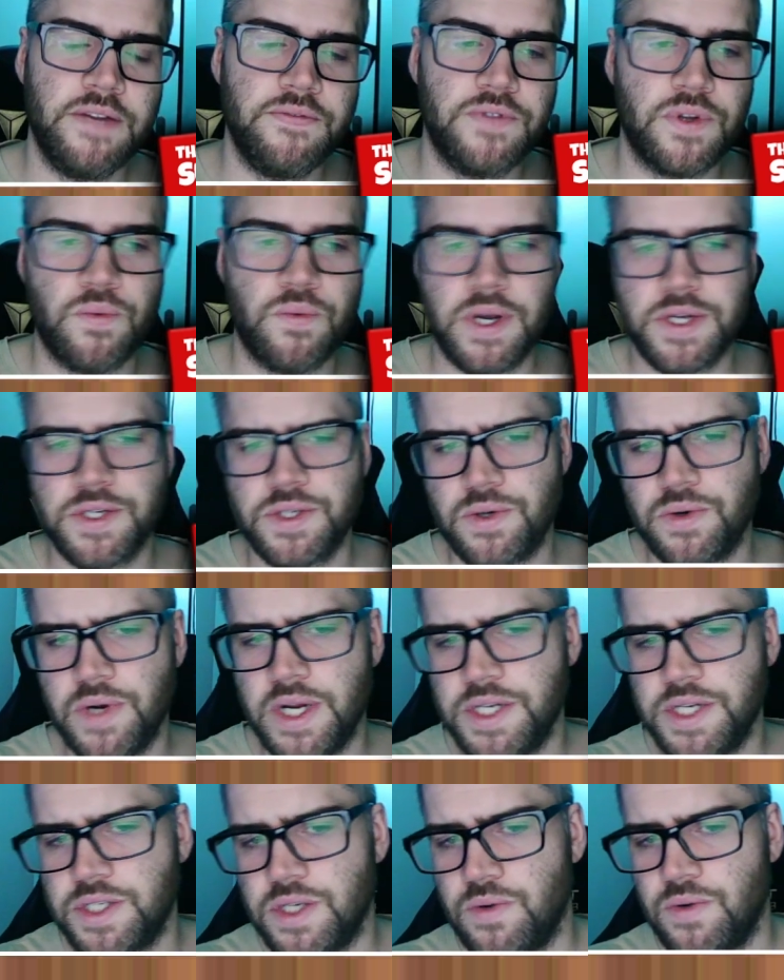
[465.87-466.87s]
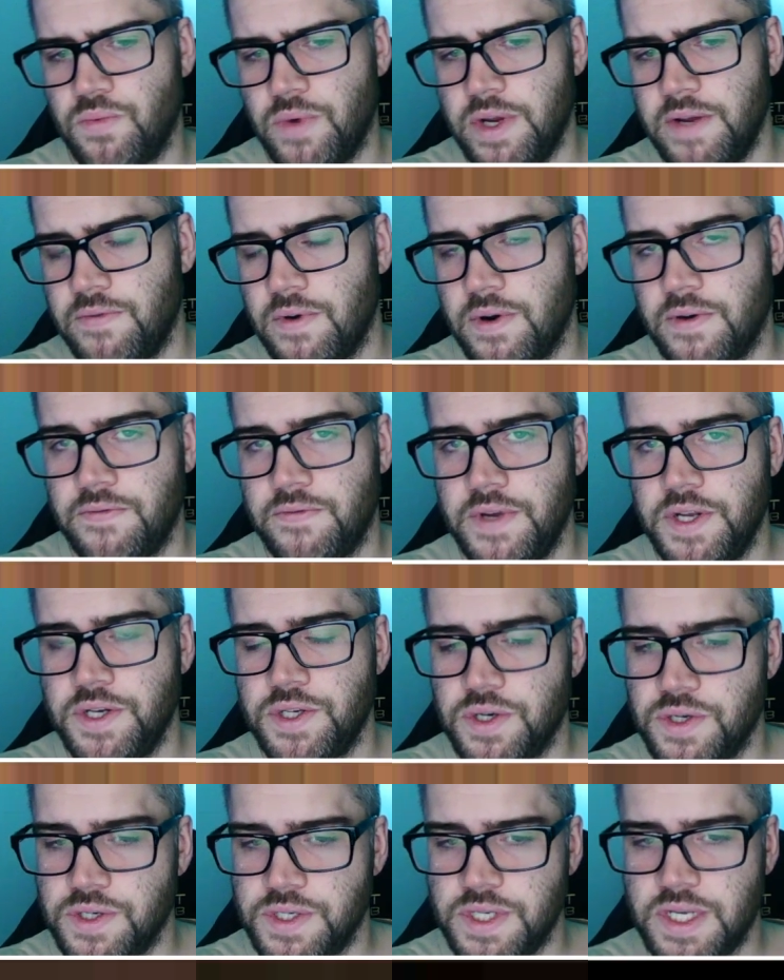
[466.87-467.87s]
the restoration revert
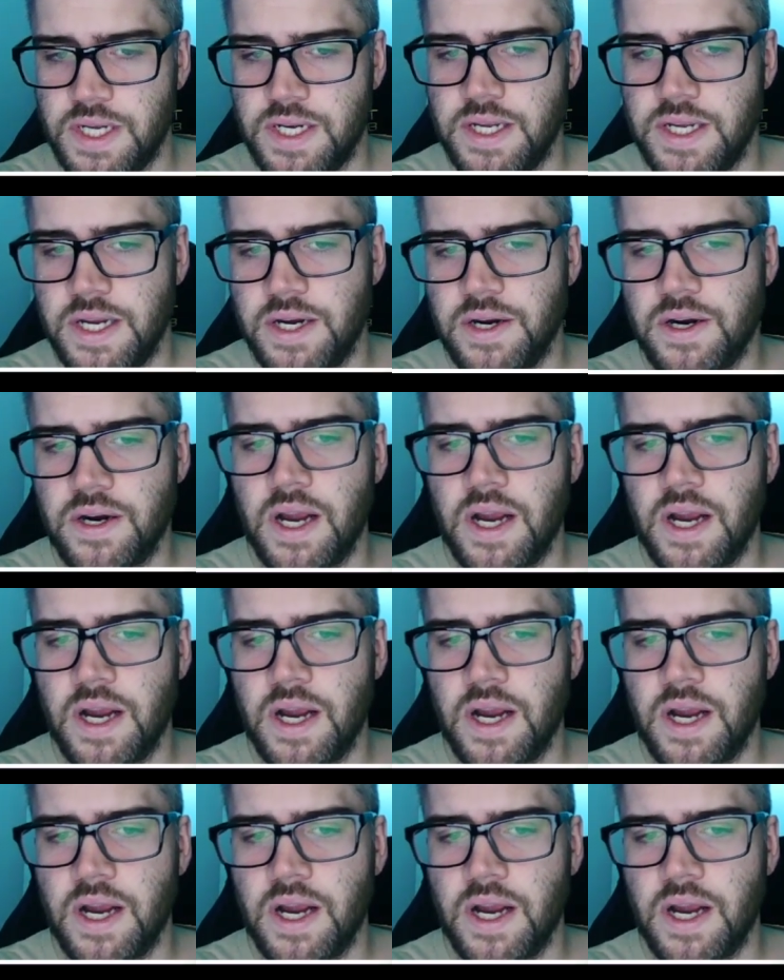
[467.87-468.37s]
feature seen here